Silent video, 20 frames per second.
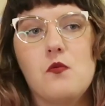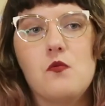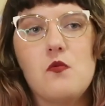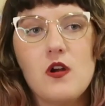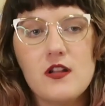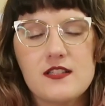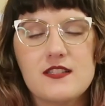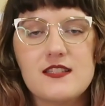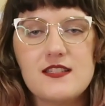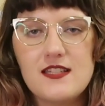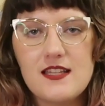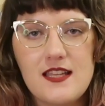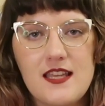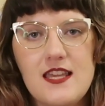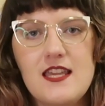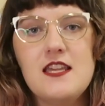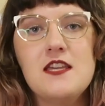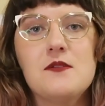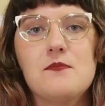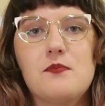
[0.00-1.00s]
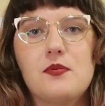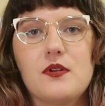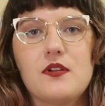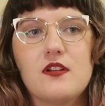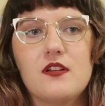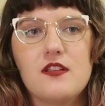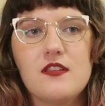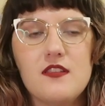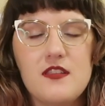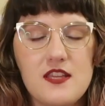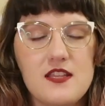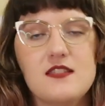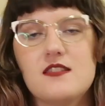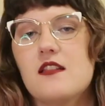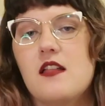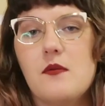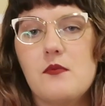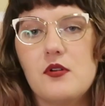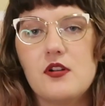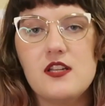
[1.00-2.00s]
wants to keep these
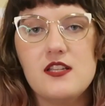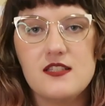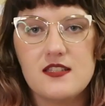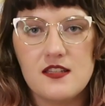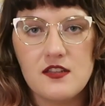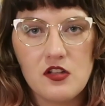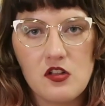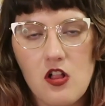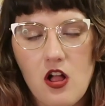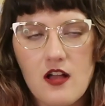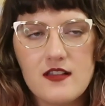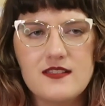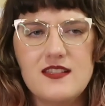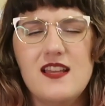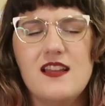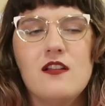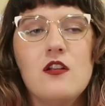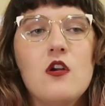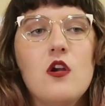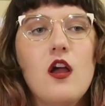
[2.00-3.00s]
celebrities in the closet.